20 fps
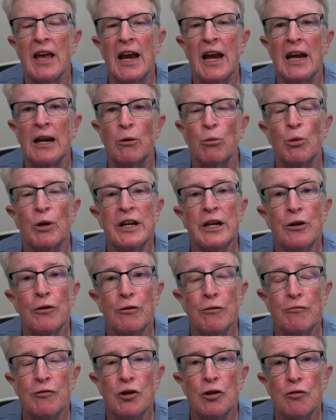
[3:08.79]
a
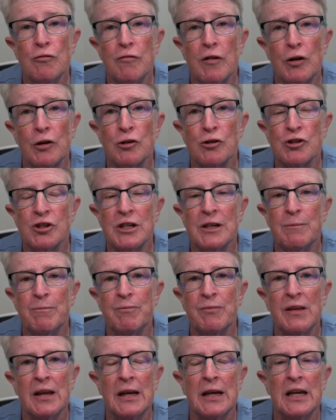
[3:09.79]
reader view version.